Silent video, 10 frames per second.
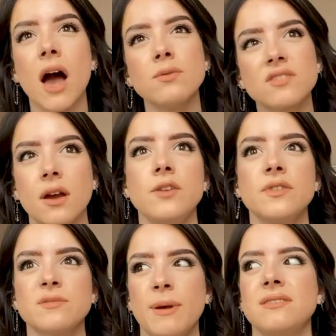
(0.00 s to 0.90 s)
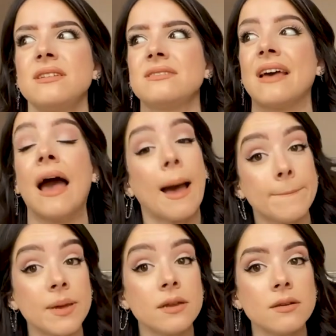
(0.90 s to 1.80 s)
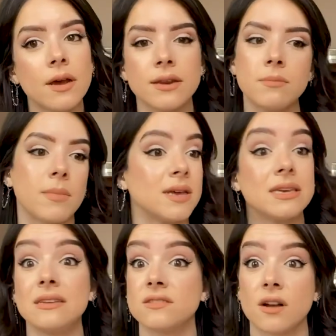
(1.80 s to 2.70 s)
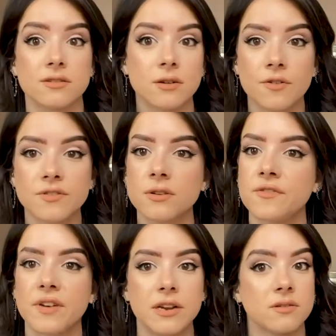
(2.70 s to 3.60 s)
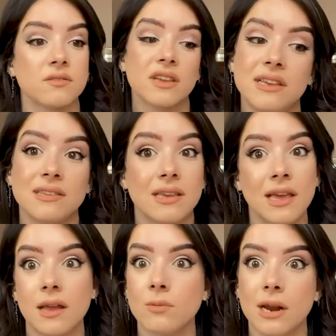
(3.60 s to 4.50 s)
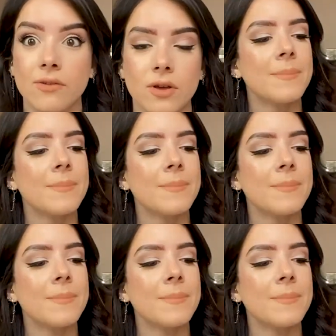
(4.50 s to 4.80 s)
I was kind of expecting it to happen. I didn't mind that he started off as not a fighter. I was like, he's a kid, whatever.